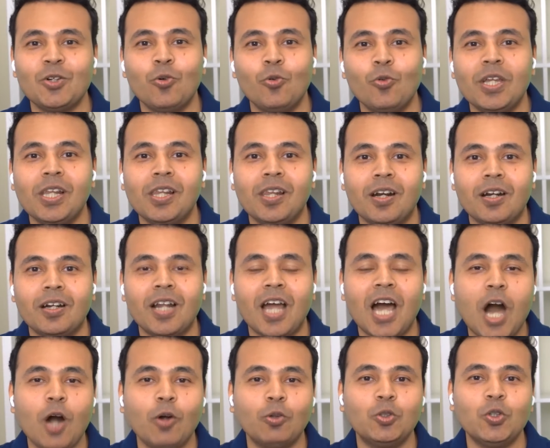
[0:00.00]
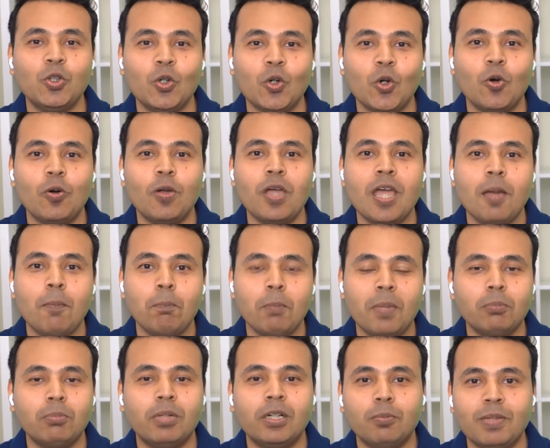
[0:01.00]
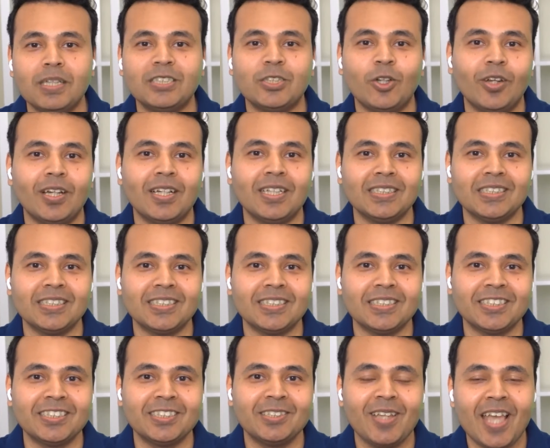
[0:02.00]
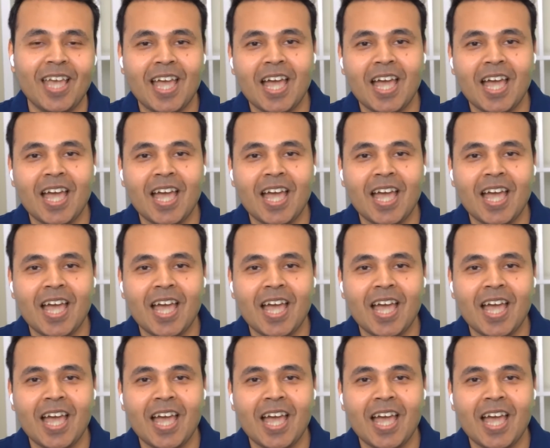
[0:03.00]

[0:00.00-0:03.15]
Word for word: we learn how to grow member based organizations.